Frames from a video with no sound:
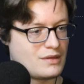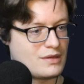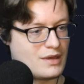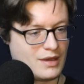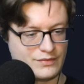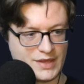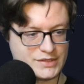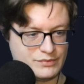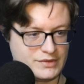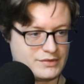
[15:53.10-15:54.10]
And that's
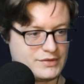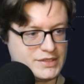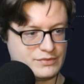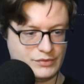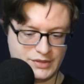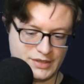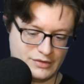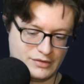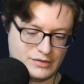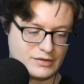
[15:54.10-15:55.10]
what this one
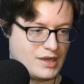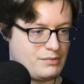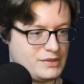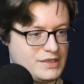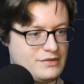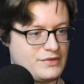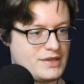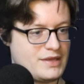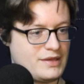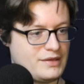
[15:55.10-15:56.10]
here, I believe,
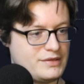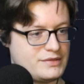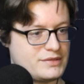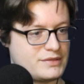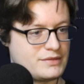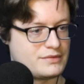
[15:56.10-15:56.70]
is.